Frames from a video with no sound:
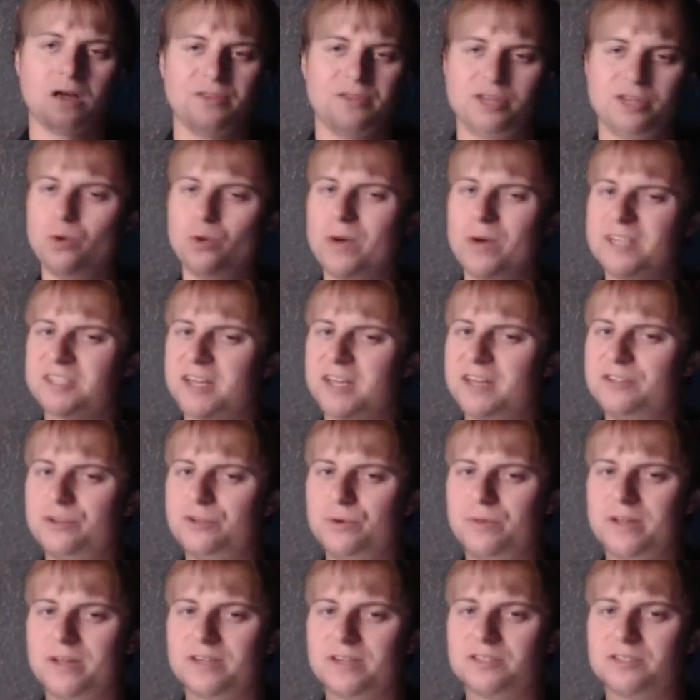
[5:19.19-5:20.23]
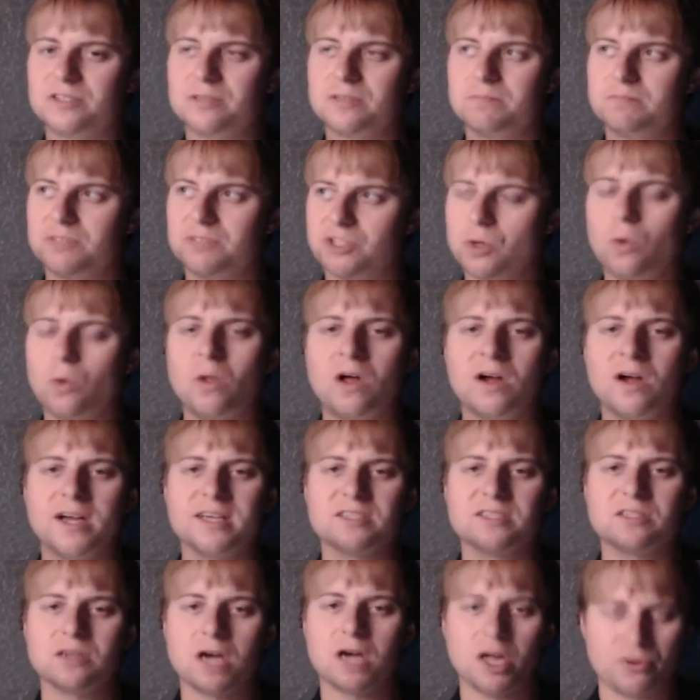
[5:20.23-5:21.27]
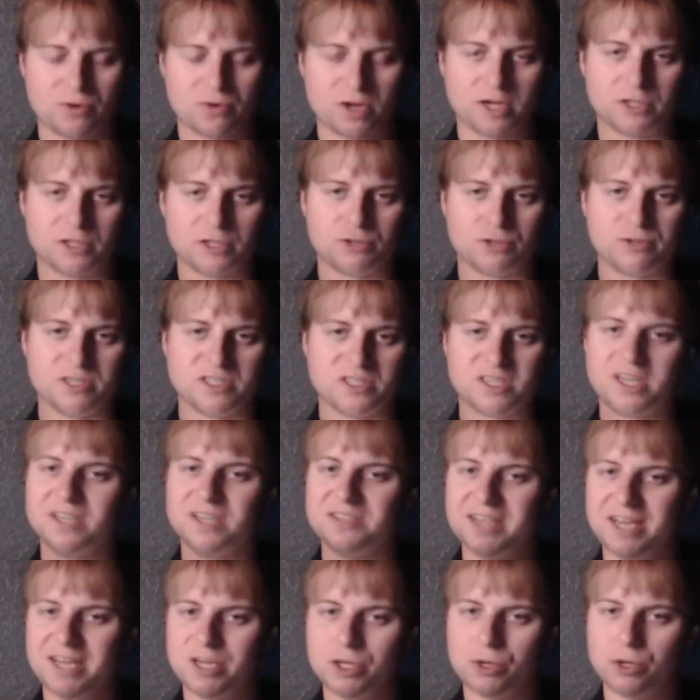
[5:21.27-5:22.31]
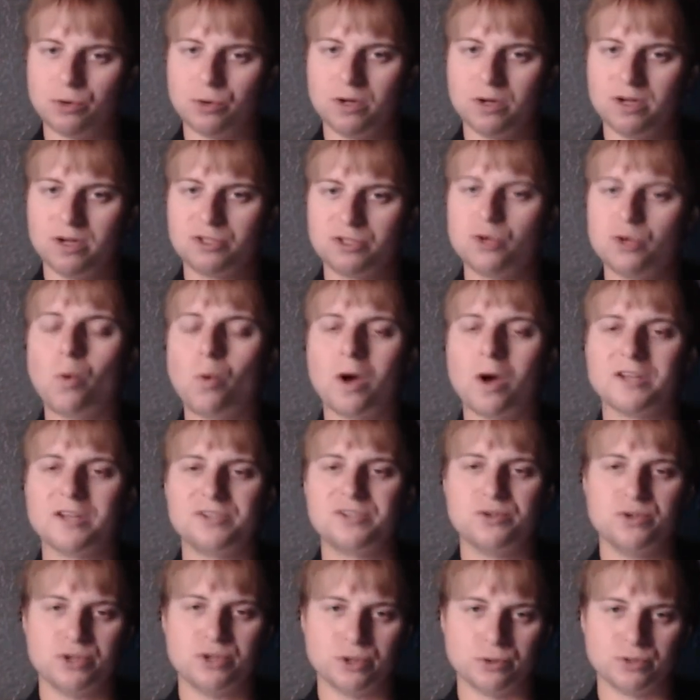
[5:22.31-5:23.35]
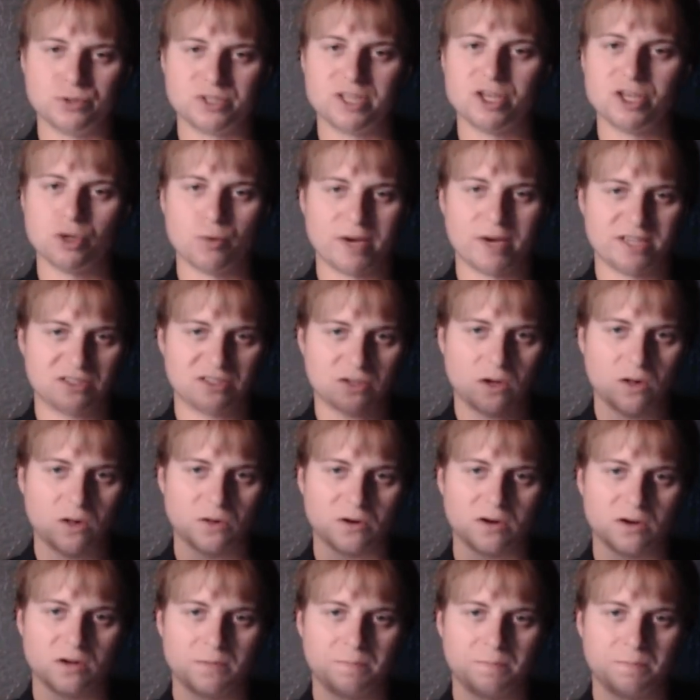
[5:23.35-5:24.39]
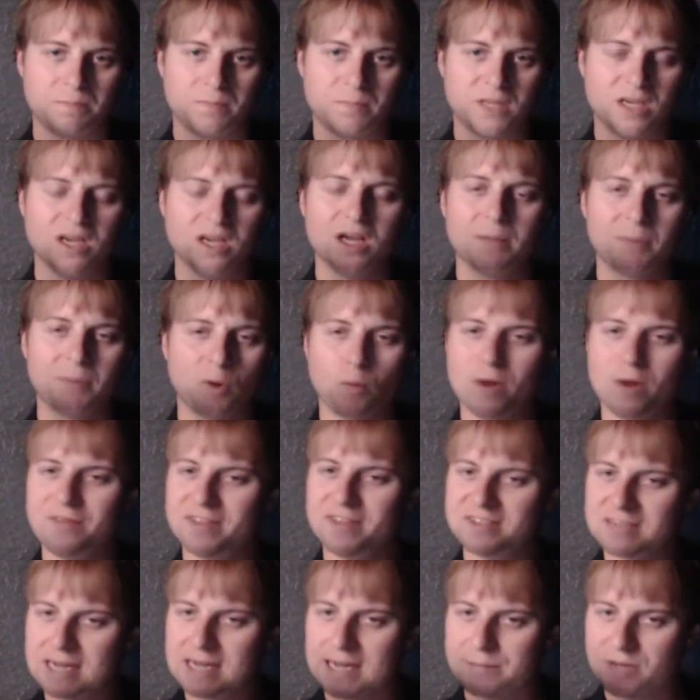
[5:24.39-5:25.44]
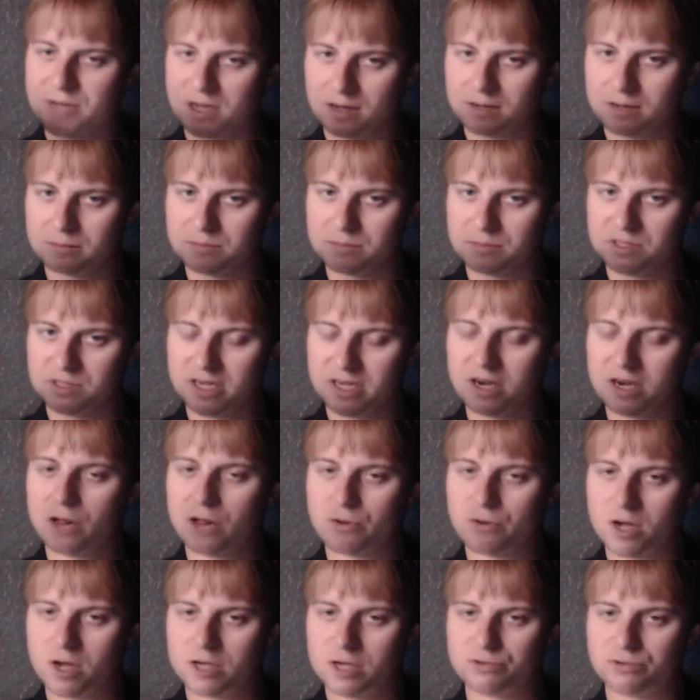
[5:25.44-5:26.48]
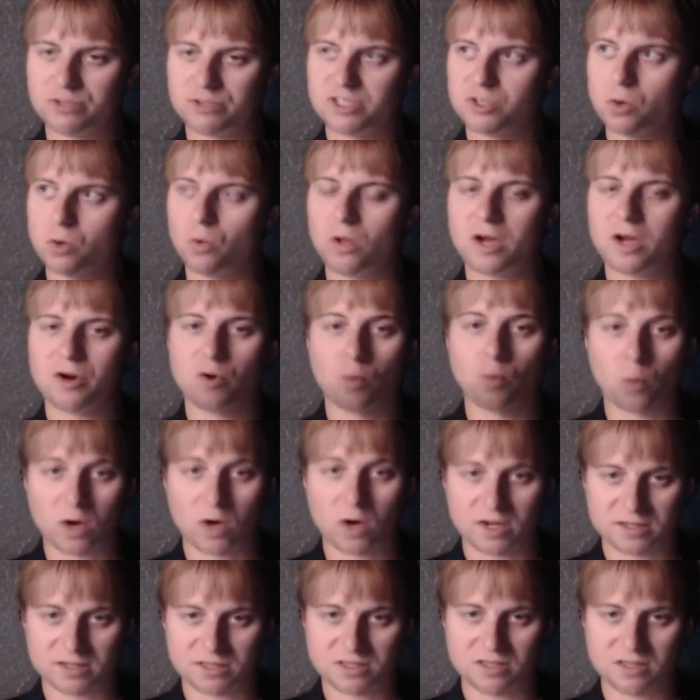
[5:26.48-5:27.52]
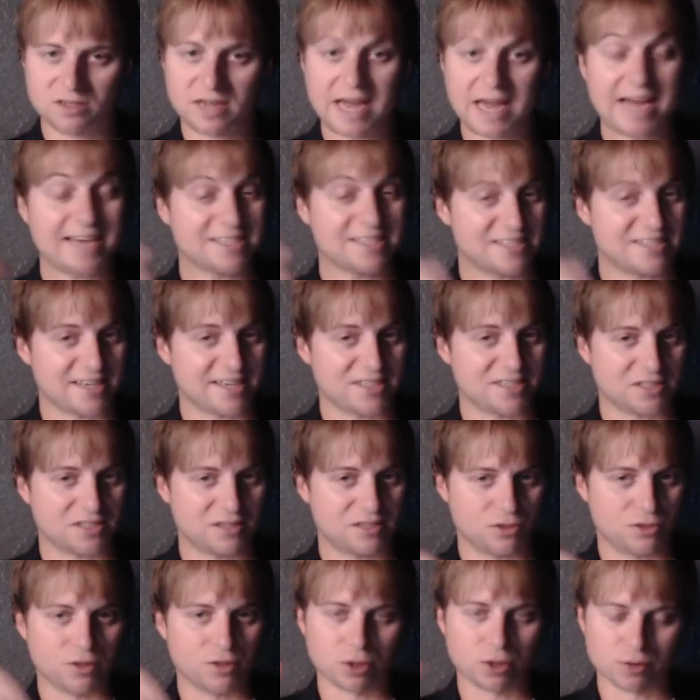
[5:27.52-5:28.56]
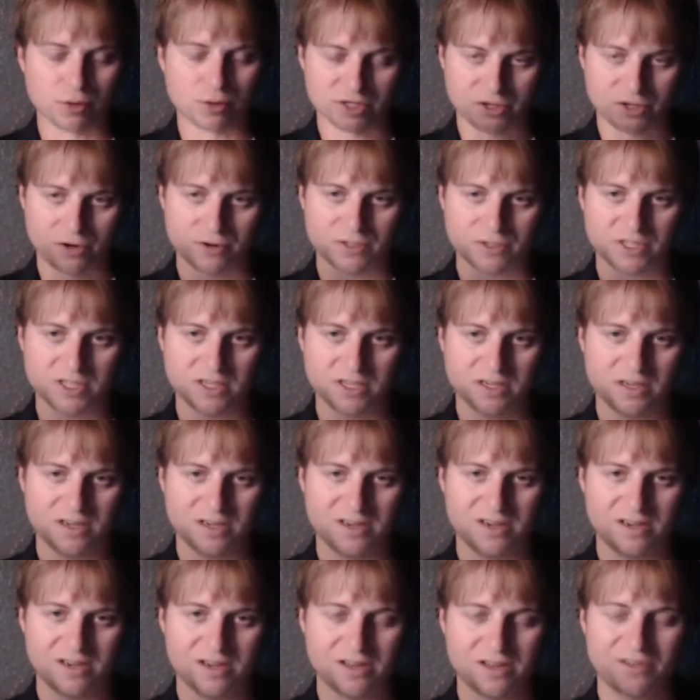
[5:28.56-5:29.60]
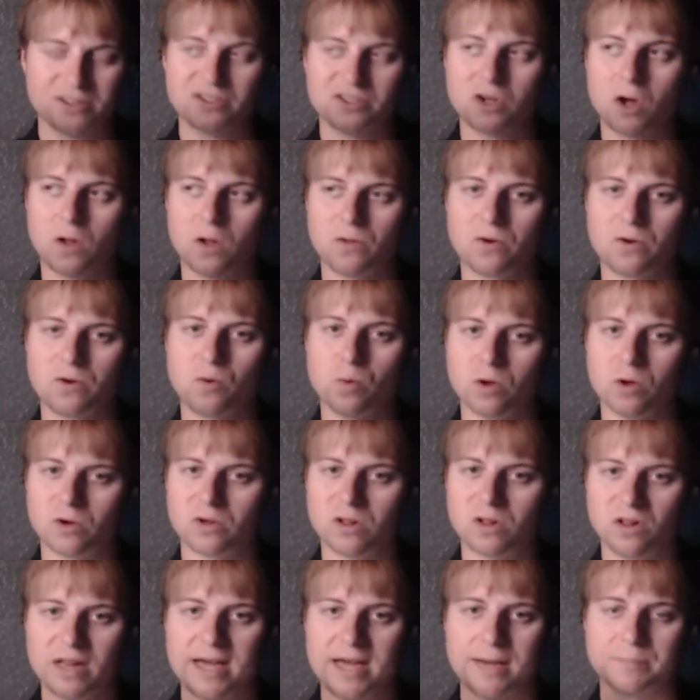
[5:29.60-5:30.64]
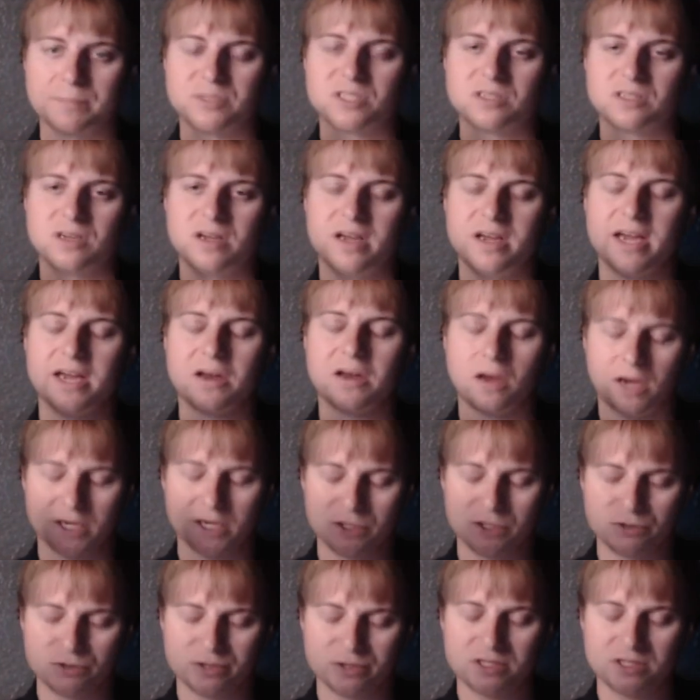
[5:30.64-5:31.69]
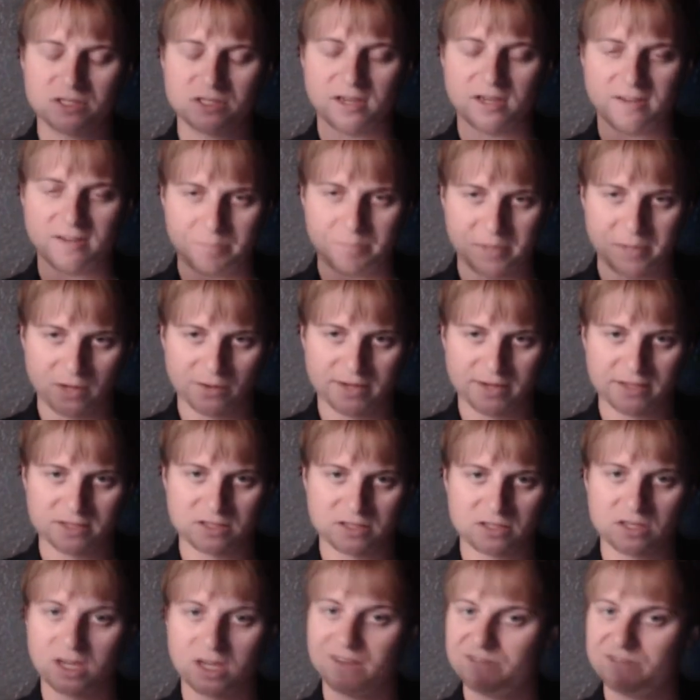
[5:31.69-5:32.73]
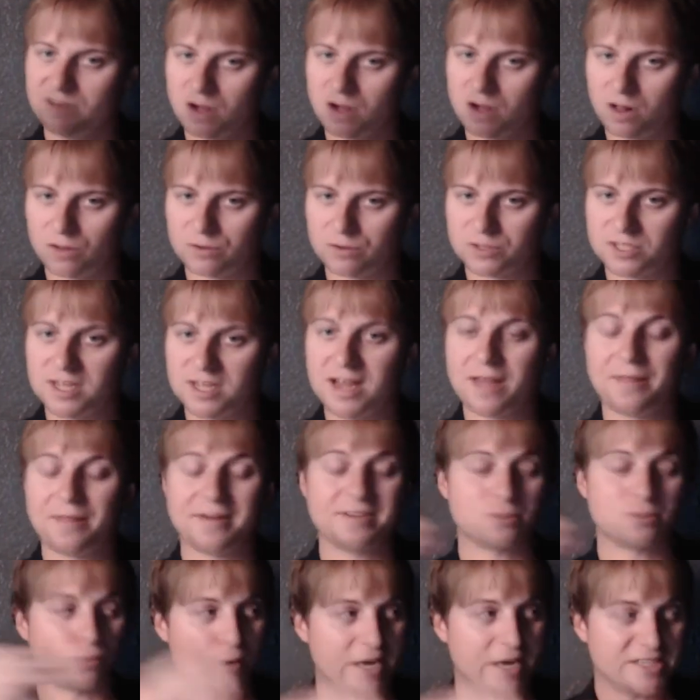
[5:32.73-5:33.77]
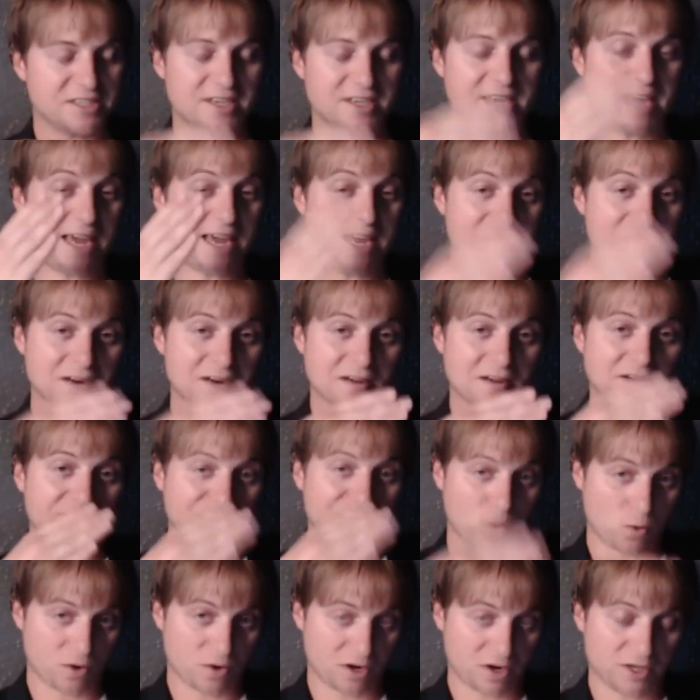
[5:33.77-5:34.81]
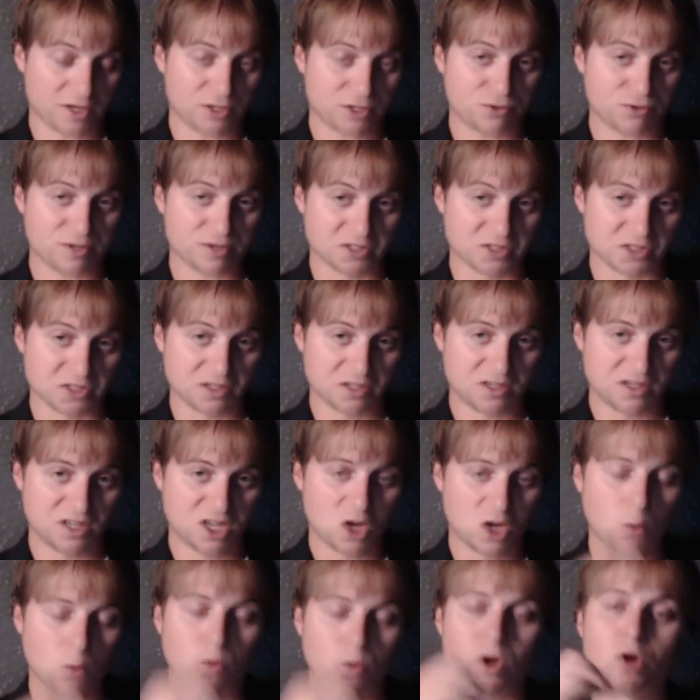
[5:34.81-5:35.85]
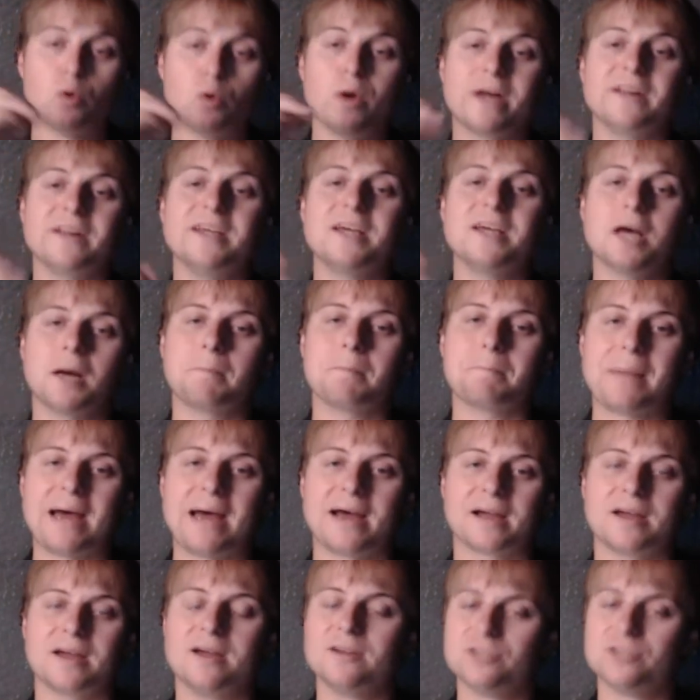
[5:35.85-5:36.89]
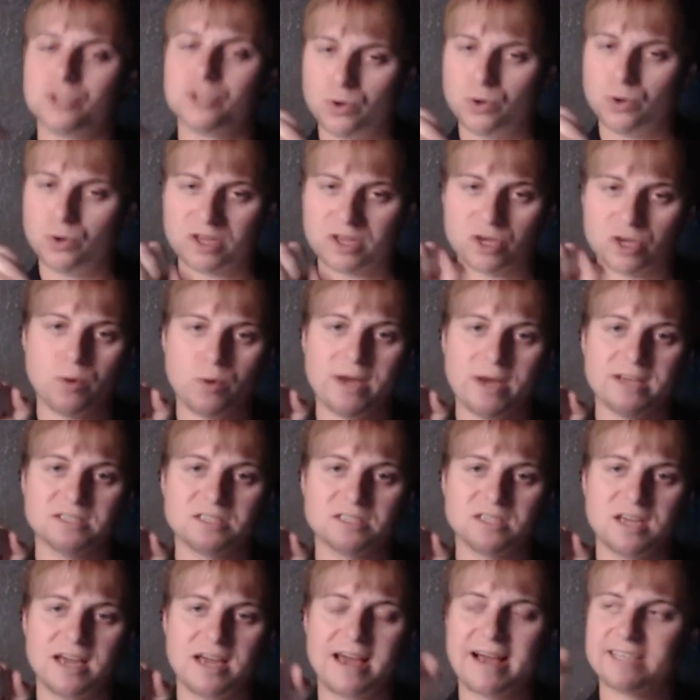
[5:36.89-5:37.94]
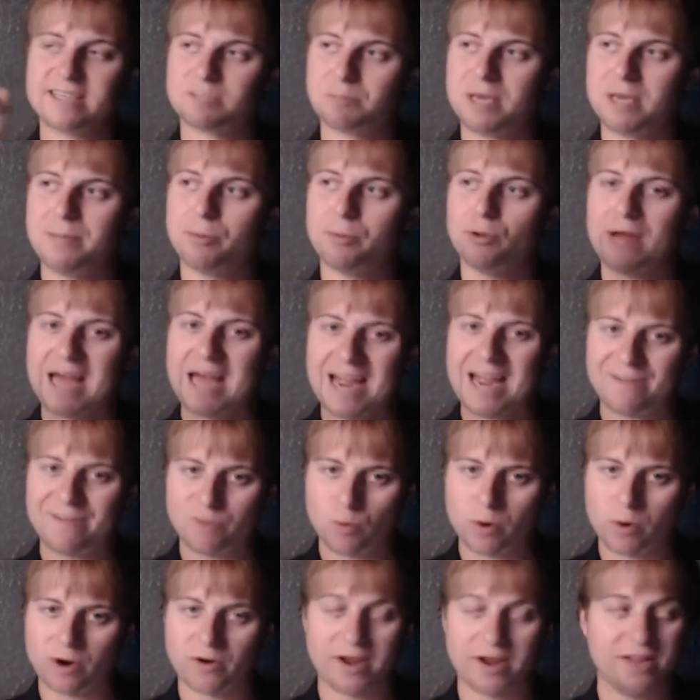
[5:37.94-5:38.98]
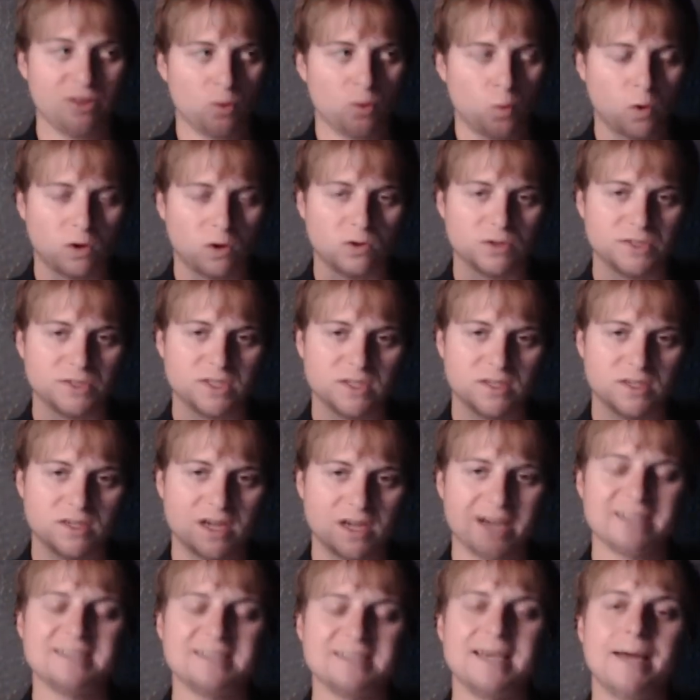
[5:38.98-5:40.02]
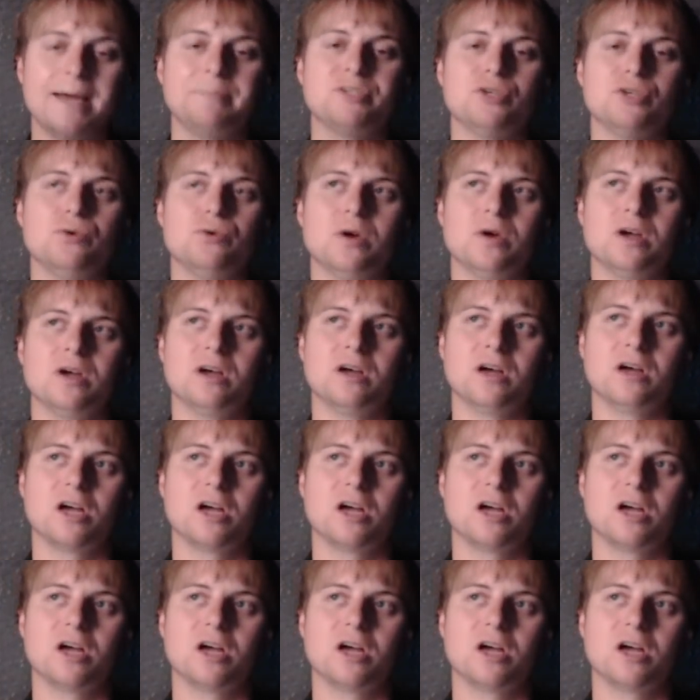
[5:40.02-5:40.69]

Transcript: The US can do this so long as other countries continue to want to use the US dollar. But when the time comes and other countries no longer want access to the US currency, the dollar will collapse, and hundreds of billions of dollars that is resting in foreign countries will quickly come back to the US as people everywhere in the world attempt to